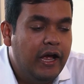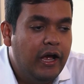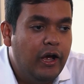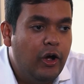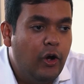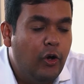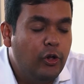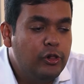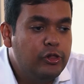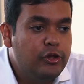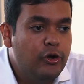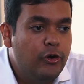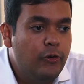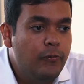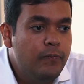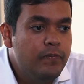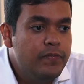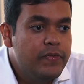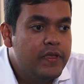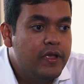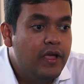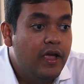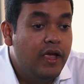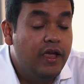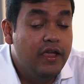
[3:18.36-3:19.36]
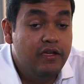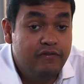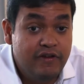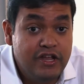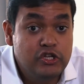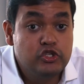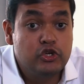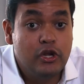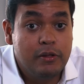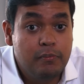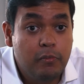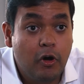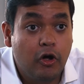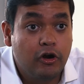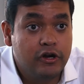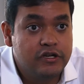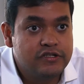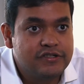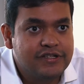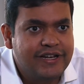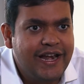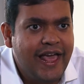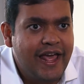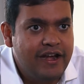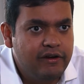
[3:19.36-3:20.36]
Although eventually Boris
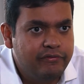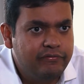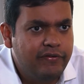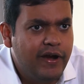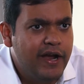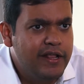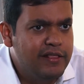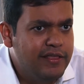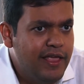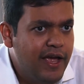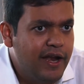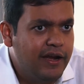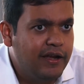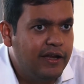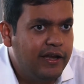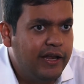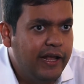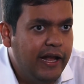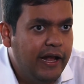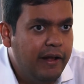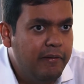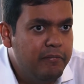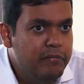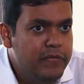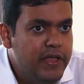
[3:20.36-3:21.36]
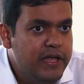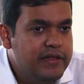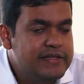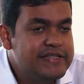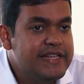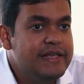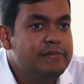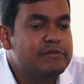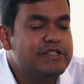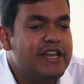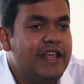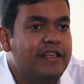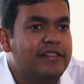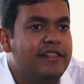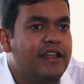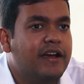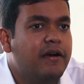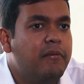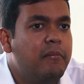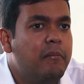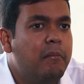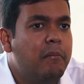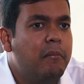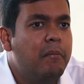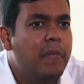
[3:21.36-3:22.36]
clarified that it seems like there
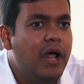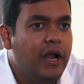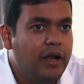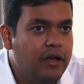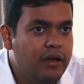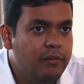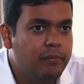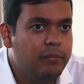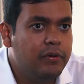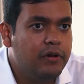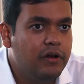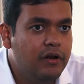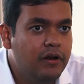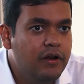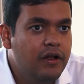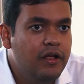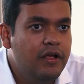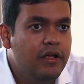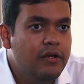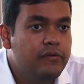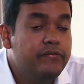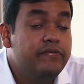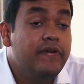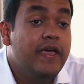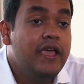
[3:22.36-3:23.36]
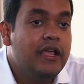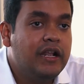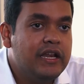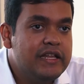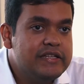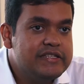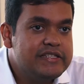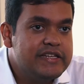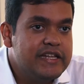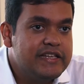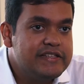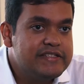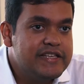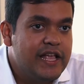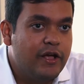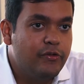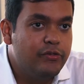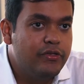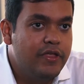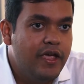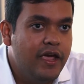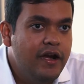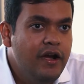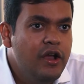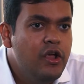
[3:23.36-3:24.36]
are multiple fake listings out
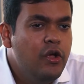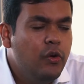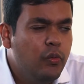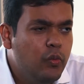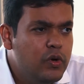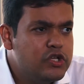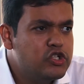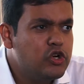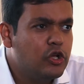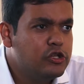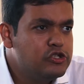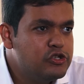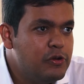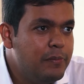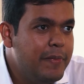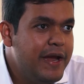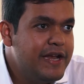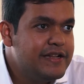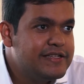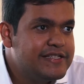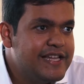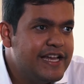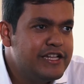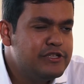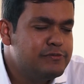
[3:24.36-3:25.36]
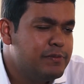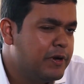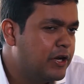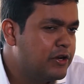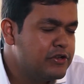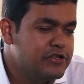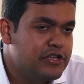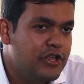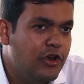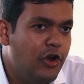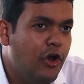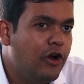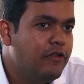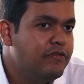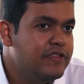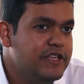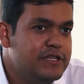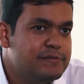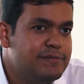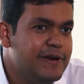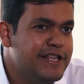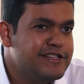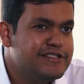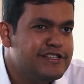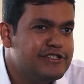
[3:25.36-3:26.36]
there, which also made sense because a lot of these
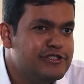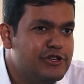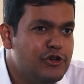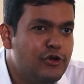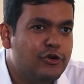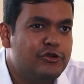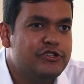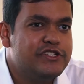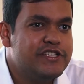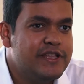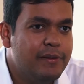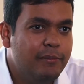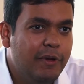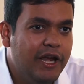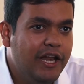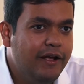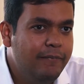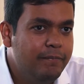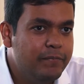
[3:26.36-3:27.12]
places looked similar.